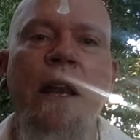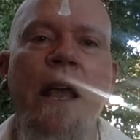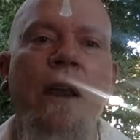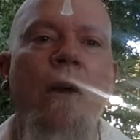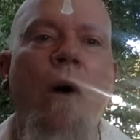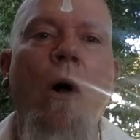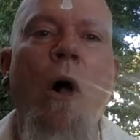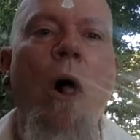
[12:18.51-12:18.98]

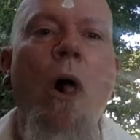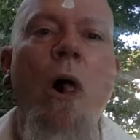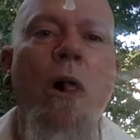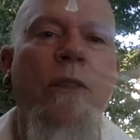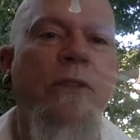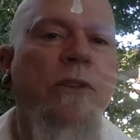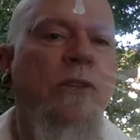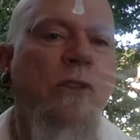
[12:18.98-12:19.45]
and
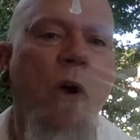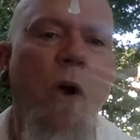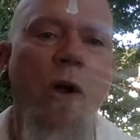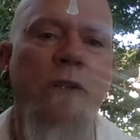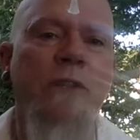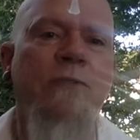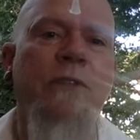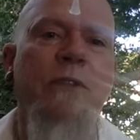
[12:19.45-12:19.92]
all the
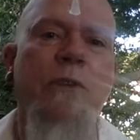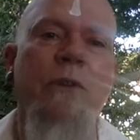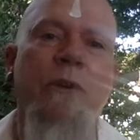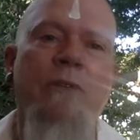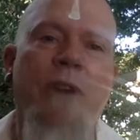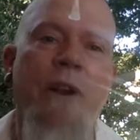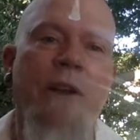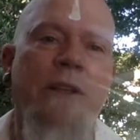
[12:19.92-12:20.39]
stars of the
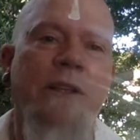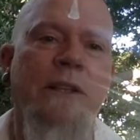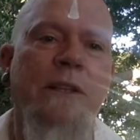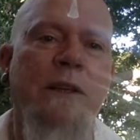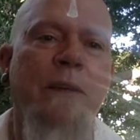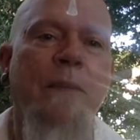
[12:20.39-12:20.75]
universe.